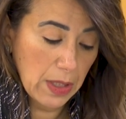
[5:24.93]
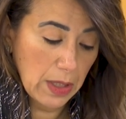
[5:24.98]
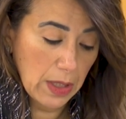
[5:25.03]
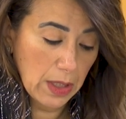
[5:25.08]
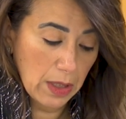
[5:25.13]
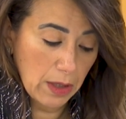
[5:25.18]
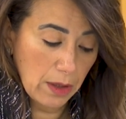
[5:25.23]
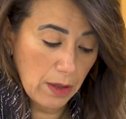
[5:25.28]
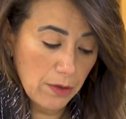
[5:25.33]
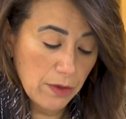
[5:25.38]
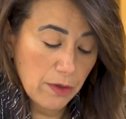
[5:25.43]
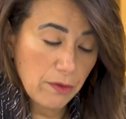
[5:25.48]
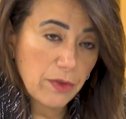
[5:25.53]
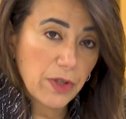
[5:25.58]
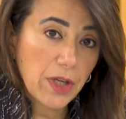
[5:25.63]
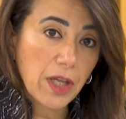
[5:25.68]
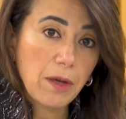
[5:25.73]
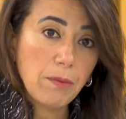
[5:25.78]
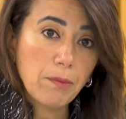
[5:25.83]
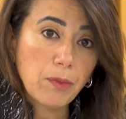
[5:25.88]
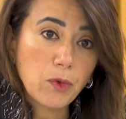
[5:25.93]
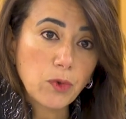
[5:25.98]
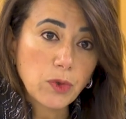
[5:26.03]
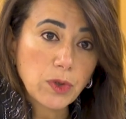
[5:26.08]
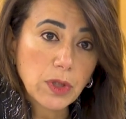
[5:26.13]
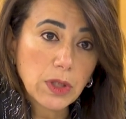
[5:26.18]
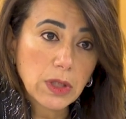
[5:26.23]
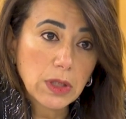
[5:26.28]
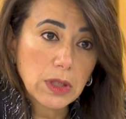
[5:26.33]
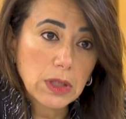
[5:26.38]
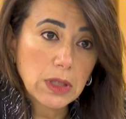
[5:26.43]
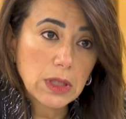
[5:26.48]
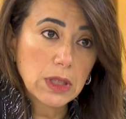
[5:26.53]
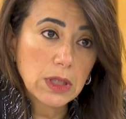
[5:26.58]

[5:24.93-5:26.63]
a, another very important